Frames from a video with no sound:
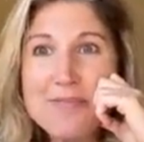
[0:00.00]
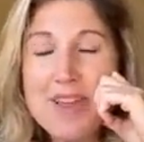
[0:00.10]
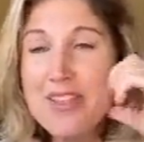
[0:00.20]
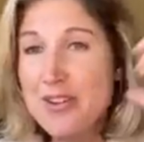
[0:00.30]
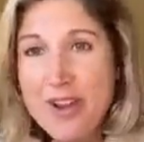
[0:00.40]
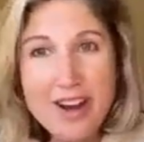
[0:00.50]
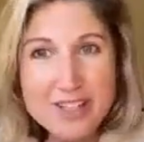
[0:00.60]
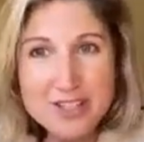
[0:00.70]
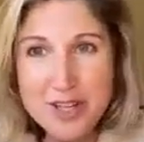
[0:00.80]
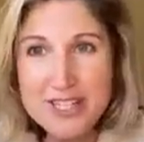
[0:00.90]
they're not
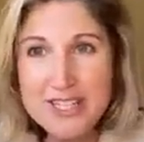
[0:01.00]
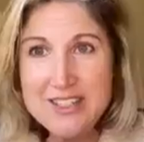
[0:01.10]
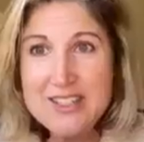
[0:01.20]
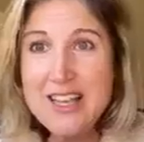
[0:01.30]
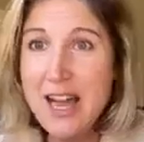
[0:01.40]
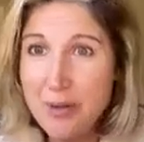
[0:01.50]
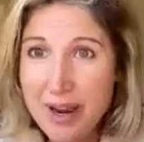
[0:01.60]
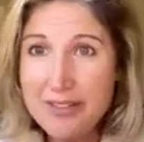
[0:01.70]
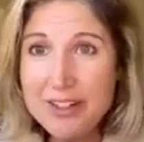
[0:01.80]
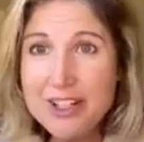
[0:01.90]
as great deals.
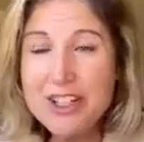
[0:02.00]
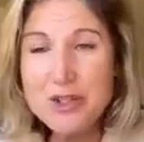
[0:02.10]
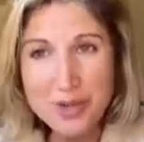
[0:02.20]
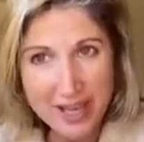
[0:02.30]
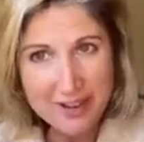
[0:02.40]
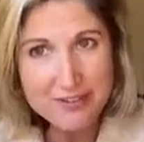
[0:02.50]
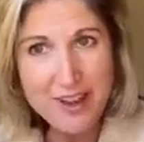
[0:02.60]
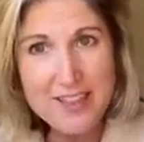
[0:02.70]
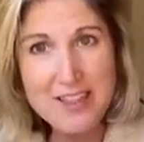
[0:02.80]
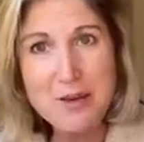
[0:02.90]
However, you can
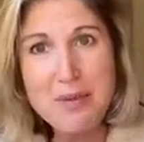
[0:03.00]
find them.